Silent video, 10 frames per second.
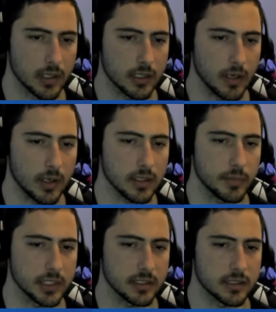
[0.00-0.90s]
You know what? Let
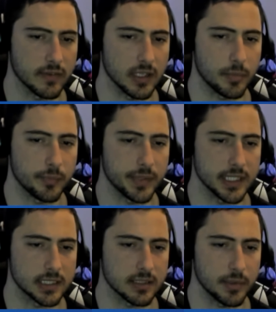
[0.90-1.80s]
me develop a
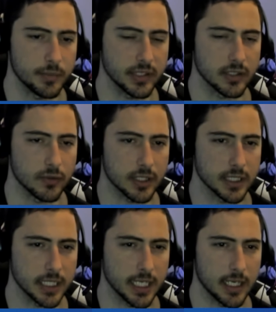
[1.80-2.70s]
piece. Let me bring the rook in
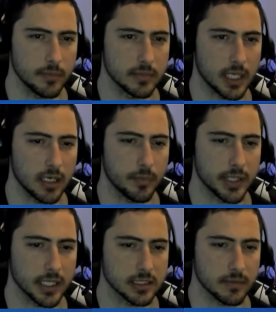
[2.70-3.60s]
the game, line up
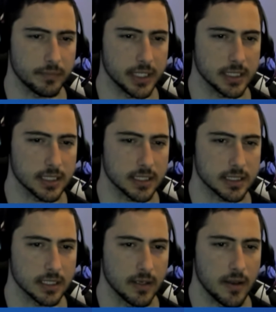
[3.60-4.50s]
against some pieces.
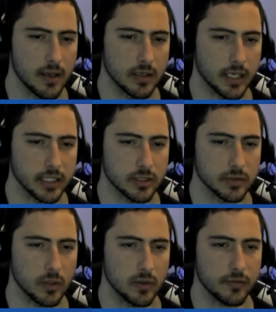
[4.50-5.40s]
Okay, so he's
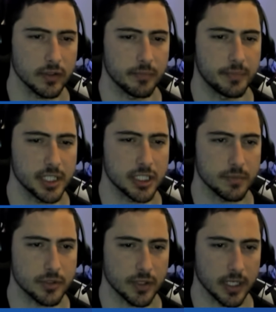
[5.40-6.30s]
going for the bishop
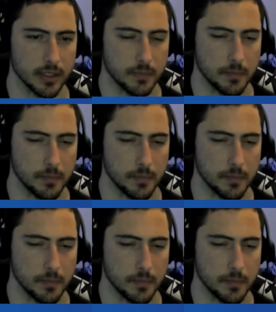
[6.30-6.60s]
trade.